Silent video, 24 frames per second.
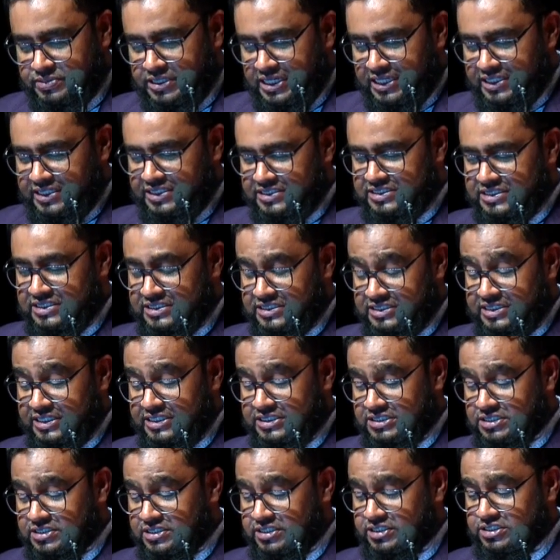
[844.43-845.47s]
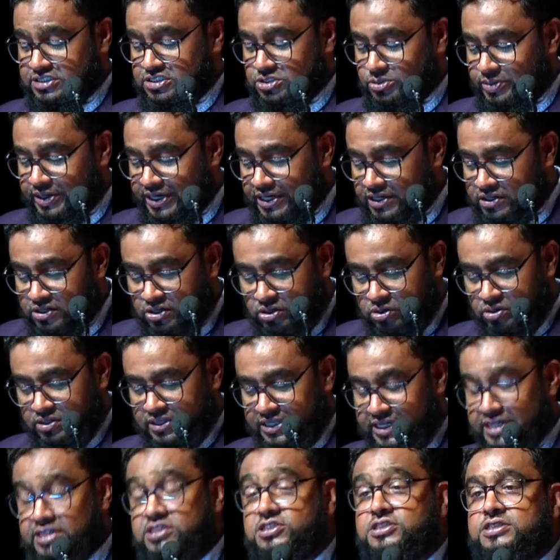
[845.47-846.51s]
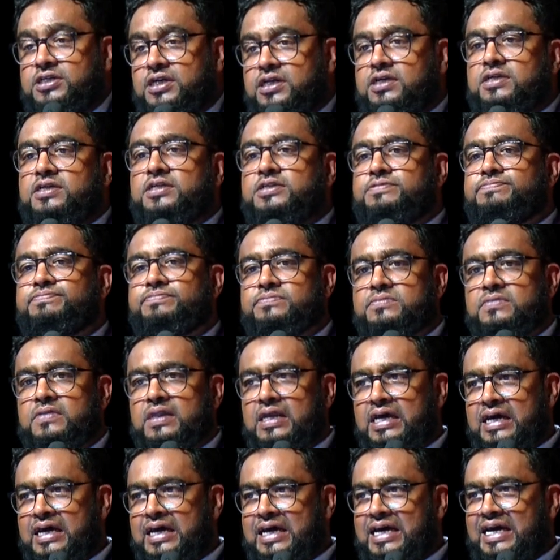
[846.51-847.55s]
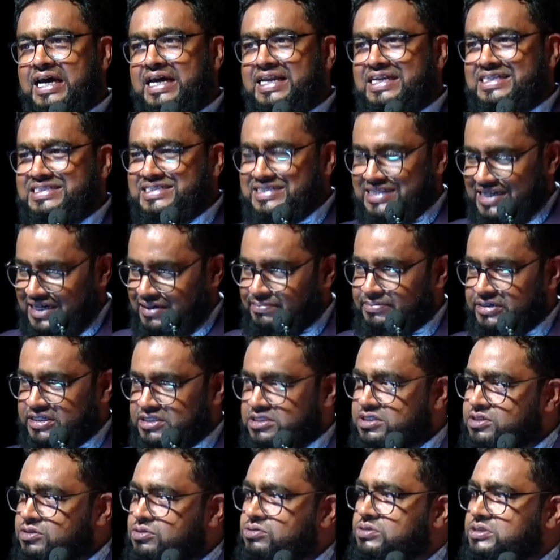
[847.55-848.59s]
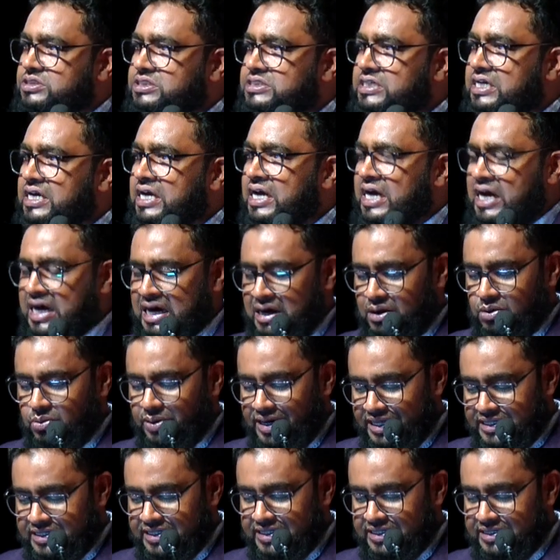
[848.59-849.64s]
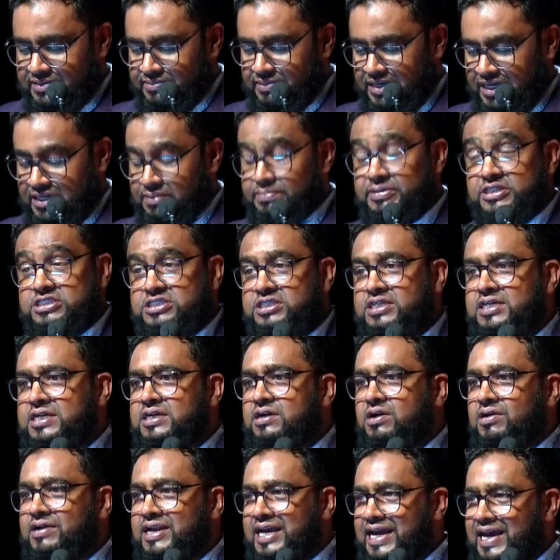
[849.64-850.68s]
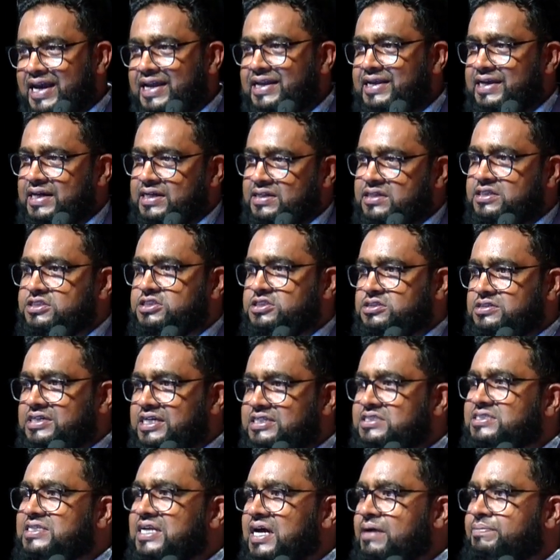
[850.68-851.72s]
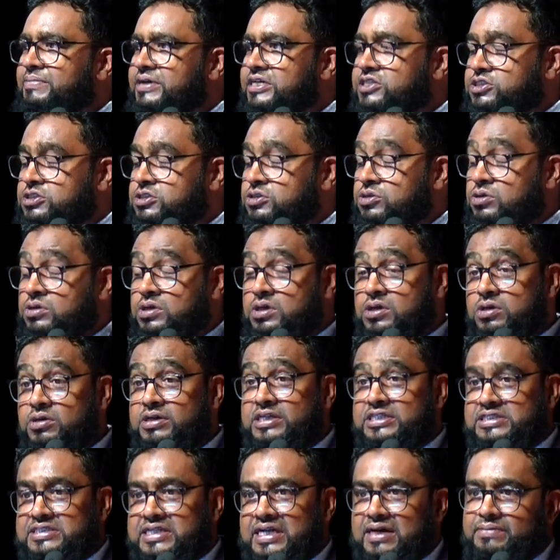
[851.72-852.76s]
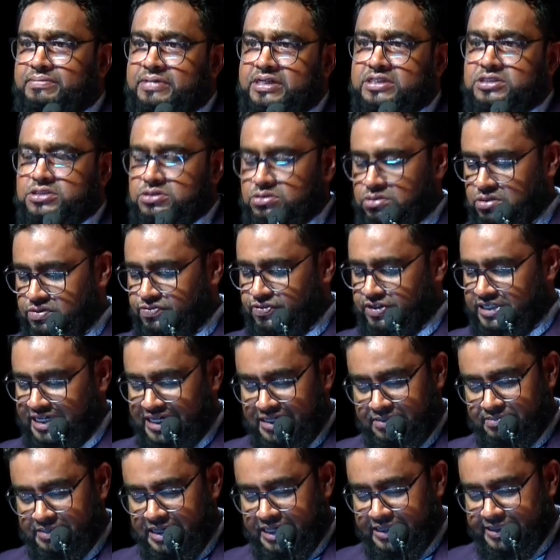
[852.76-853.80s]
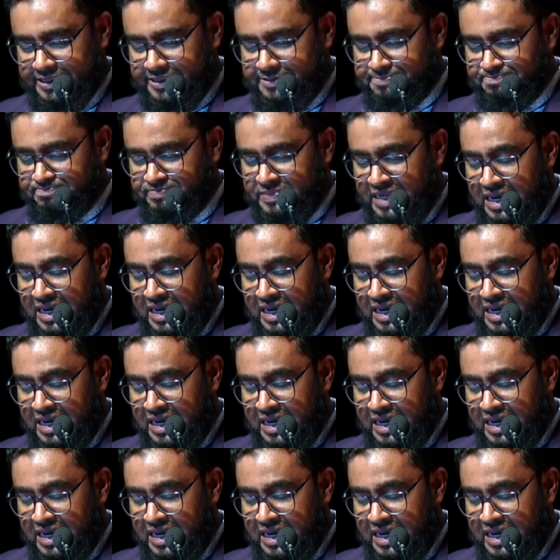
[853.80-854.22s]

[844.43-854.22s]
brothers and sisters to enroll their children in Islamic schools, whether Al-Basheer or any other Islamic school, good Islamic school for that matter.